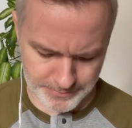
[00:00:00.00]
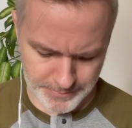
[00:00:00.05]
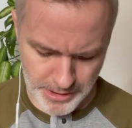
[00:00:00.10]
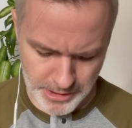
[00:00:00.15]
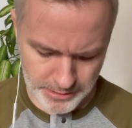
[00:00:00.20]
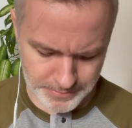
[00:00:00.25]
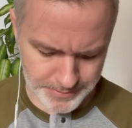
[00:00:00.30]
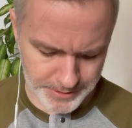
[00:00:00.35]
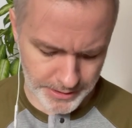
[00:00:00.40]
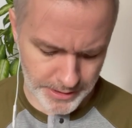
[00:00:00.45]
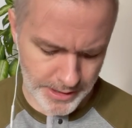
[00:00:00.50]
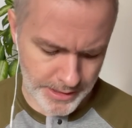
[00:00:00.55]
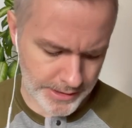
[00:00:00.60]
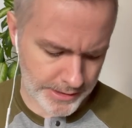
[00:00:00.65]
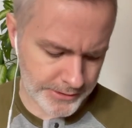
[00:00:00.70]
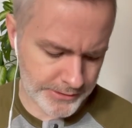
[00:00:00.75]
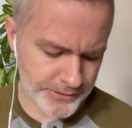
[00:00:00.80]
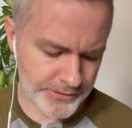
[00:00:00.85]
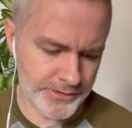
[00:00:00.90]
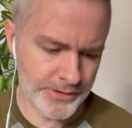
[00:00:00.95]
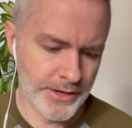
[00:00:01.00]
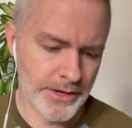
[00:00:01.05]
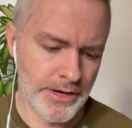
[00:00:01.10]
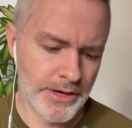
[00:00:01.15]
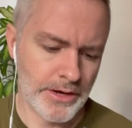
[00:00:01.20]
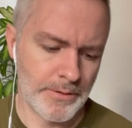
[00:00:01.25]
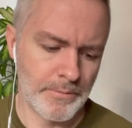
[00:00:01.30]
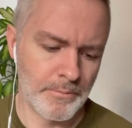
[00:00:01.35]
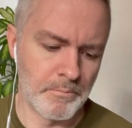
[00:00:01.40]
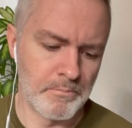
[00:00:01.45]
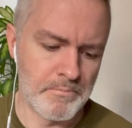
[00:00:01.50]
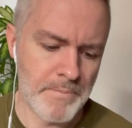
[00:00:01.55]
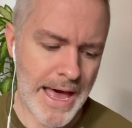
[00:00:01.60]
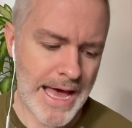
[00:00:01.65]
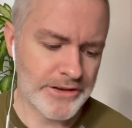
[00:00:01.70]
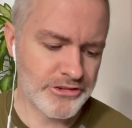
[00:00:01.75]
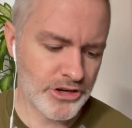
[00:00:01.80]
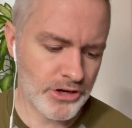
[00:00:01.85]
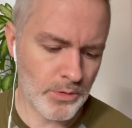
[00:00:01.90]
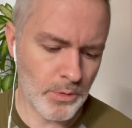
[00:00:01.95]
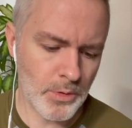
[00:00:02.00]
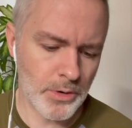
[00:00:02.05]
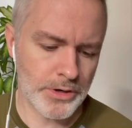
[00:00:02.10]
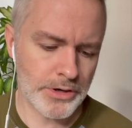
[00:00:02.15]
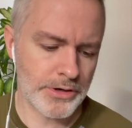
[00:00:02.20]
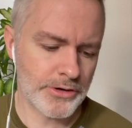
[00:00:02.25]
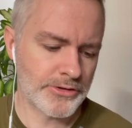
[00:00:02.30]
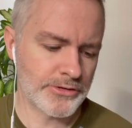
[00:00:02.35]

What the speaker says: Mark Millar's Magic Order.